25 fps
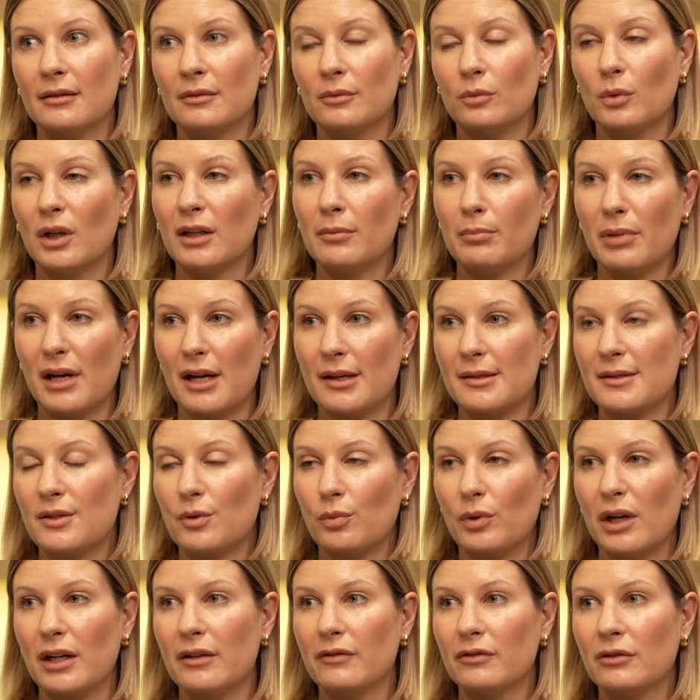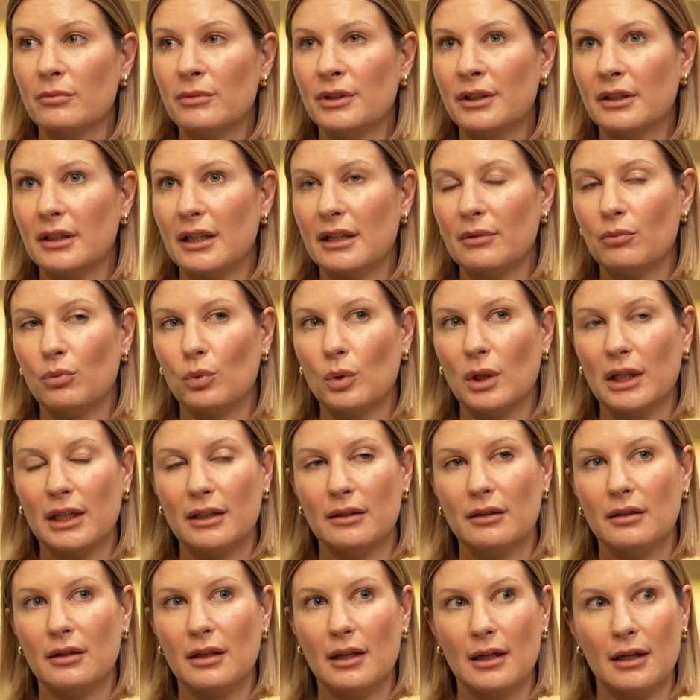One passed away from it, and
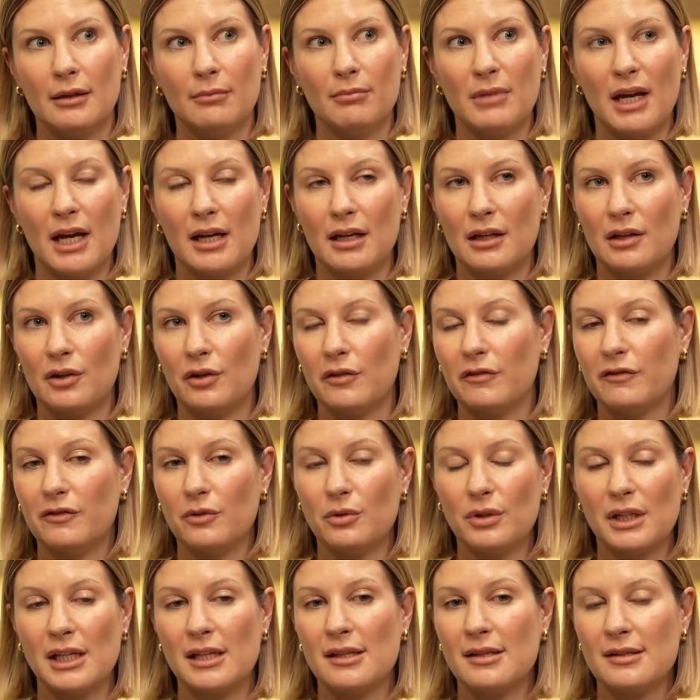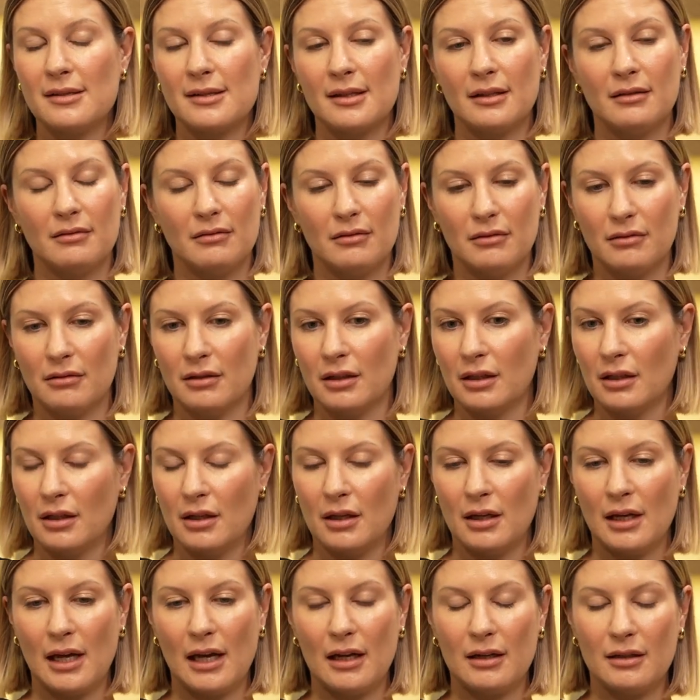one had it in her 40s and
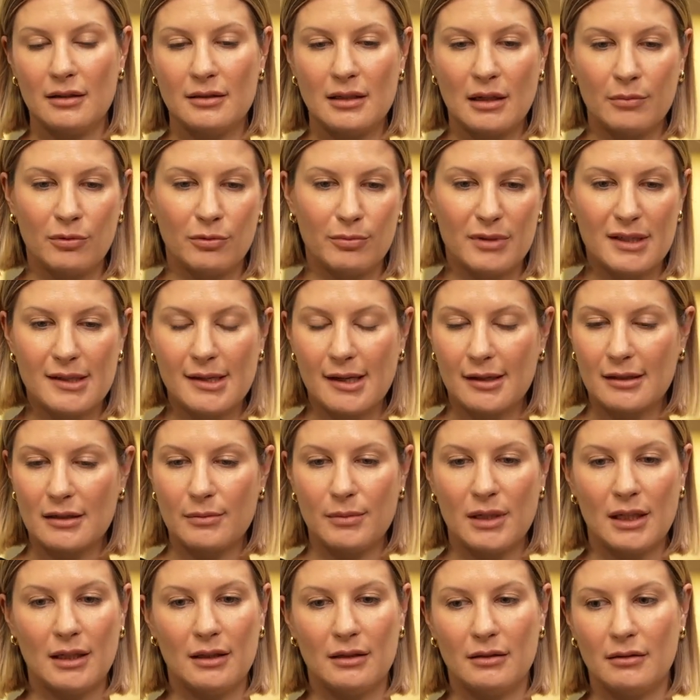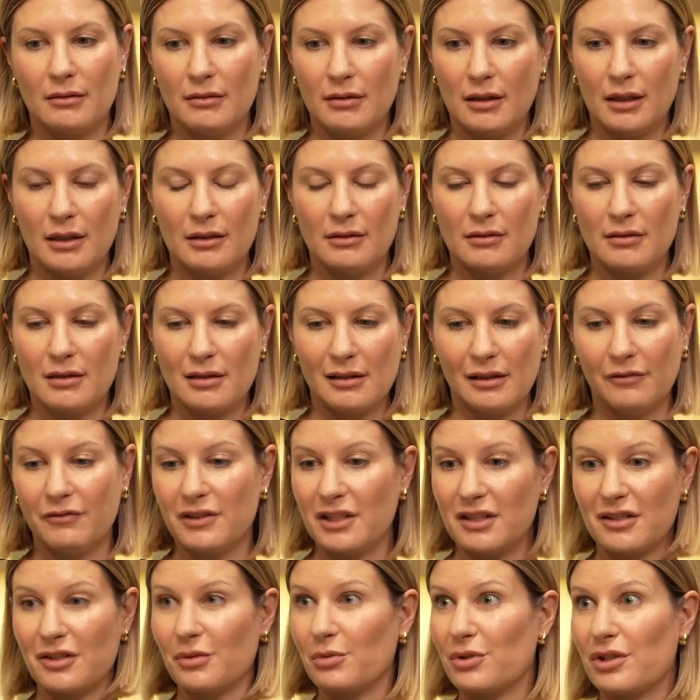had a double mastectomy and lived
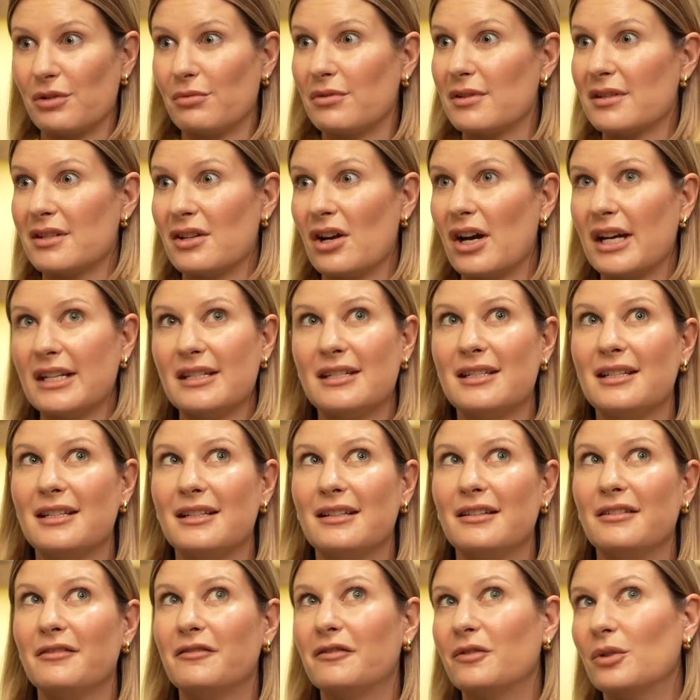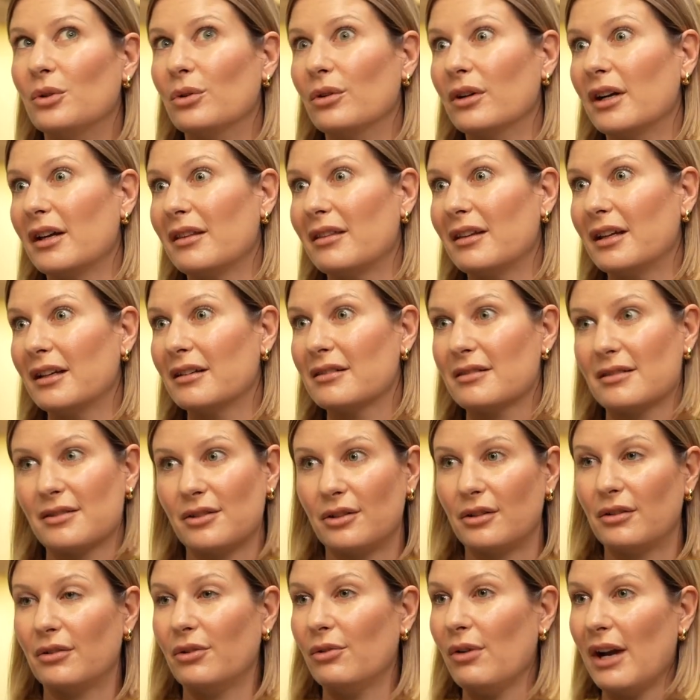until she was 94, I think.
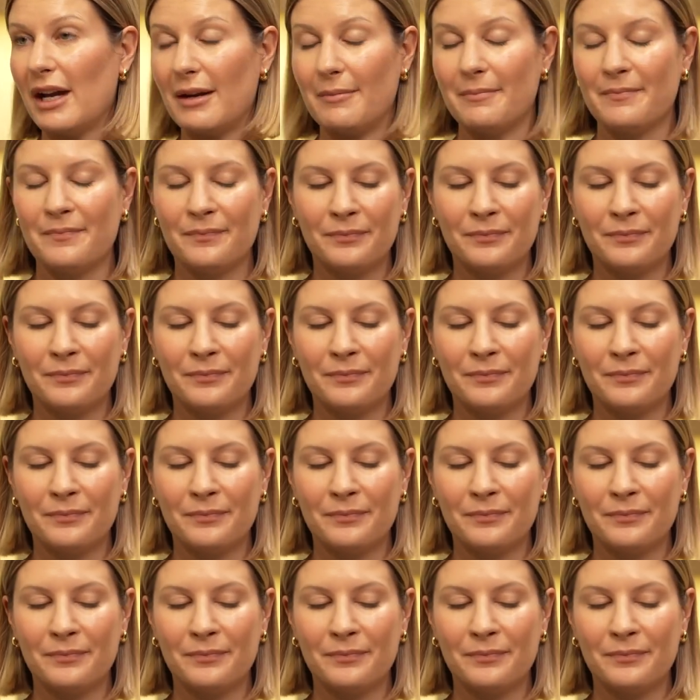So great.